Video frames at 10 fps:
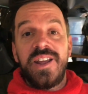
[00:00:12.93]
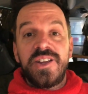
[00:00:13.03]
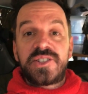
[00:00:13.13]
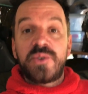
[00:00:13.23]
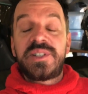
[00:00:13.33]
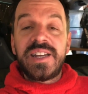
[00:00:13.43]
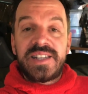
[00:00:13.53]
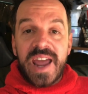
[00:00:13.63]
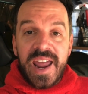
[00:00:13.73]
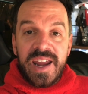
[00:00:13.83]
So
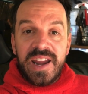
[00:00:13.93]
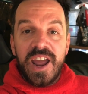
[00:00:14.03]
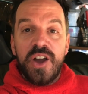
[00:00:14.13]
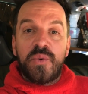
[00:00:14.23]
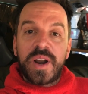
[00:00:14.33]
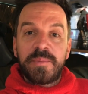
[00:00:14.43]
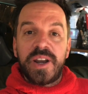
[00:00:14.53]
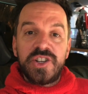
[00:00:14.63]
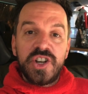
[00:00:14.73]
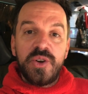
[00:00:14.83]
today, what I'm
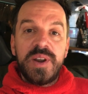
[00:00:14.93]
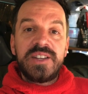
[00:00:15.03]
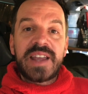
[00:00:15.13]
gonna do is